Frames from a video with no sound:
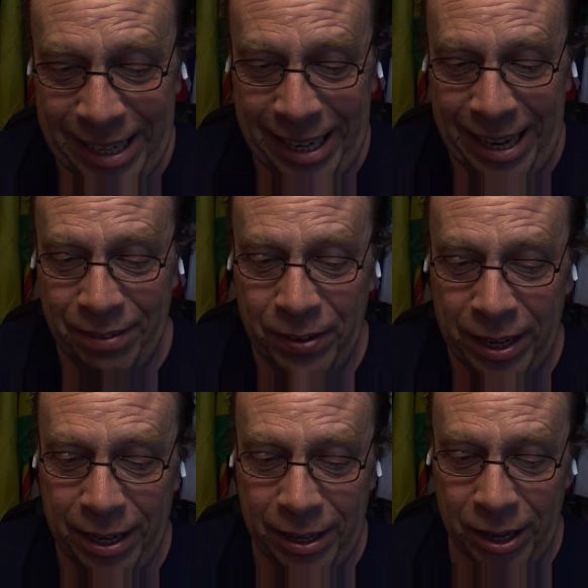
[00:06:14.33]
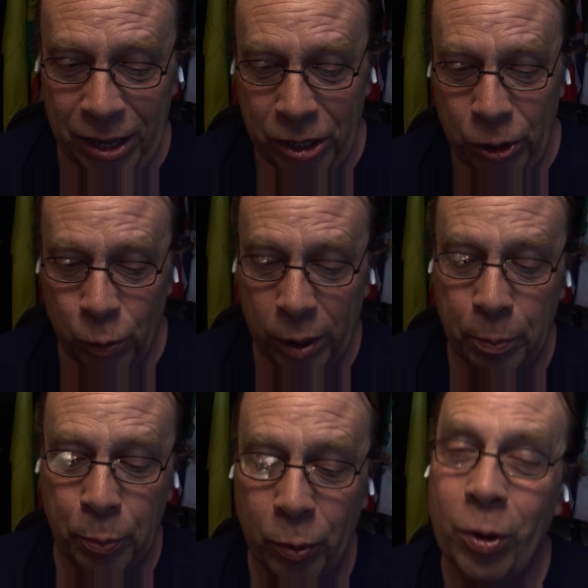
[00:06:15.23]
giving, you are
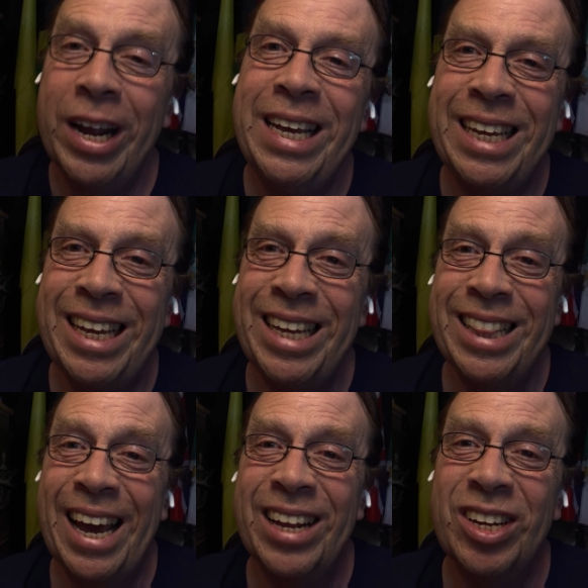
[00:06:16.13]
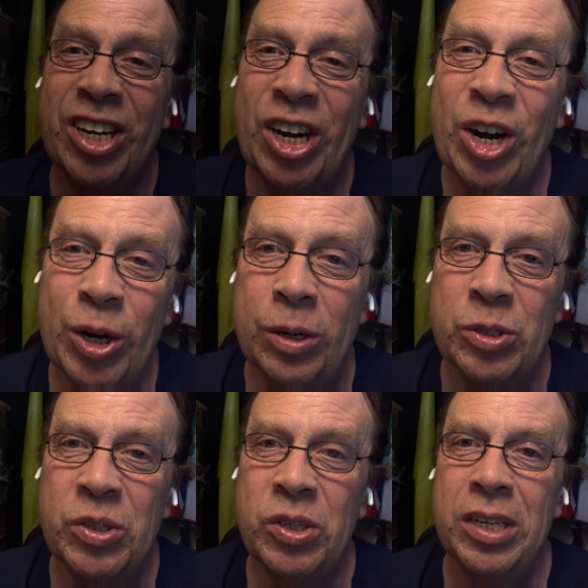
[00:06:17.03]
breaking that
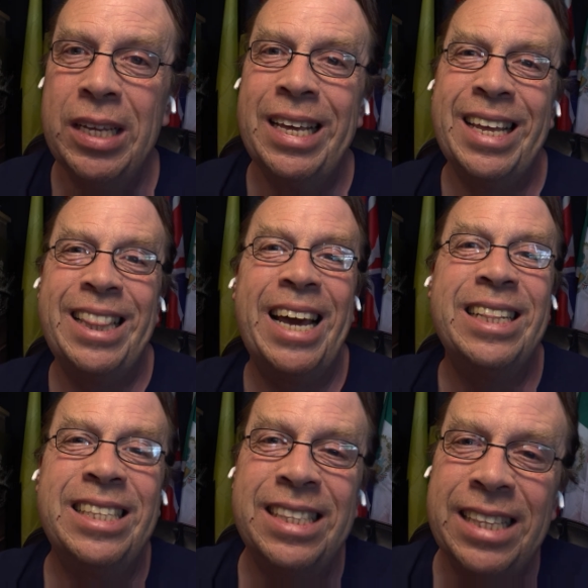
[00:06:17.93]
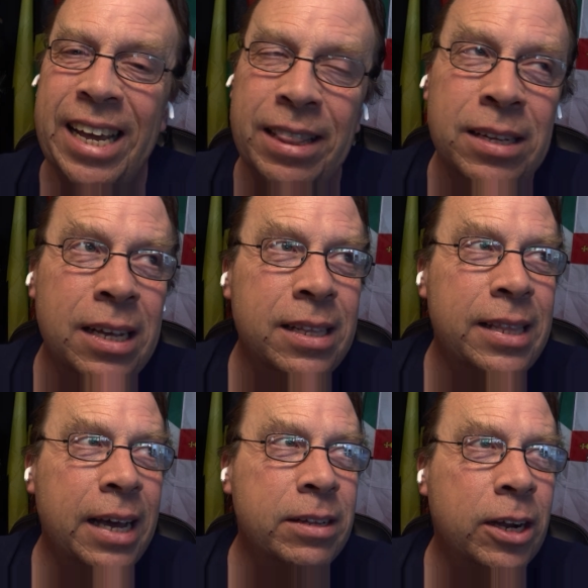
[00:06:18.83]
curse, that
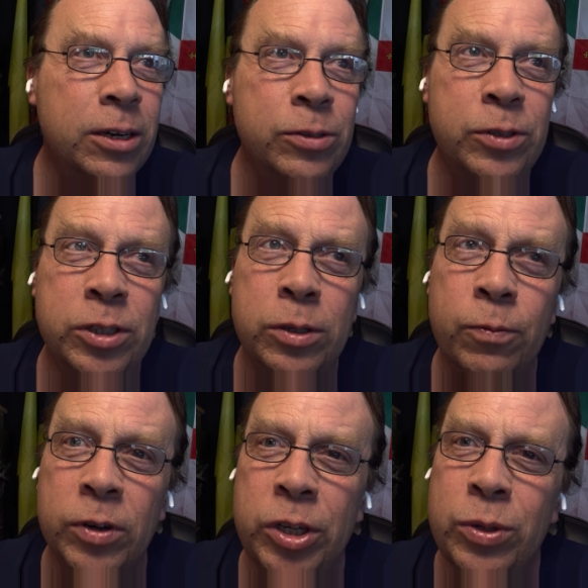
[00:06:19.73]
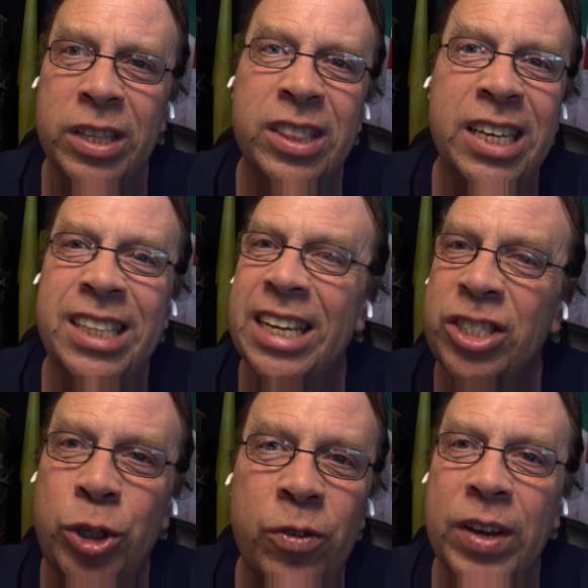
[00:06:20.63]
curse for you to think
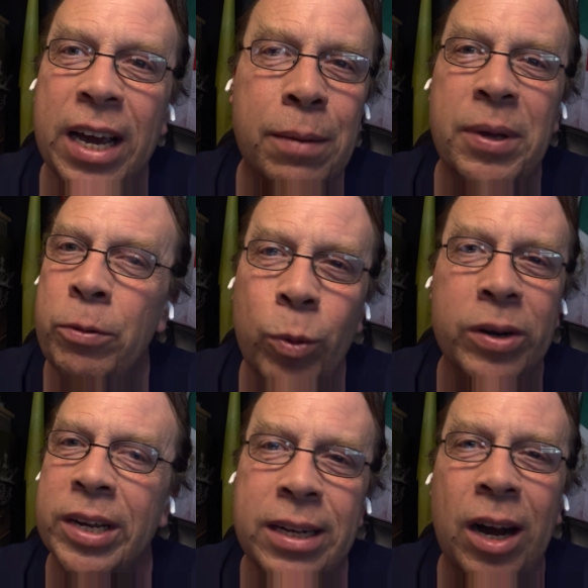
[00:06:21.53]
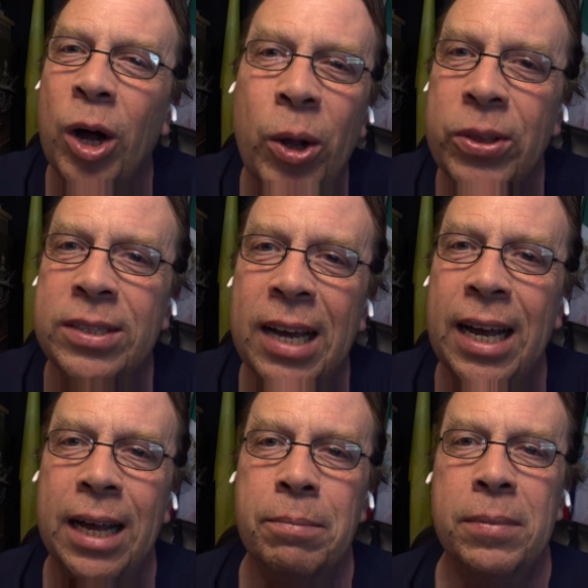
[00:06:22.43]
that you've got to be working all the
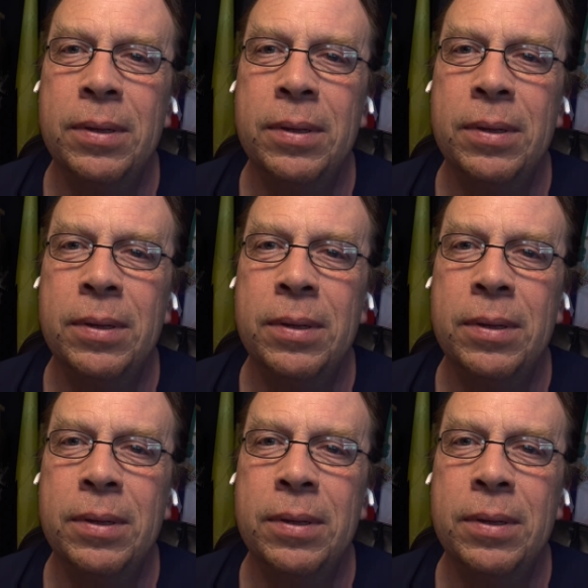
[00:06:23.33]
time.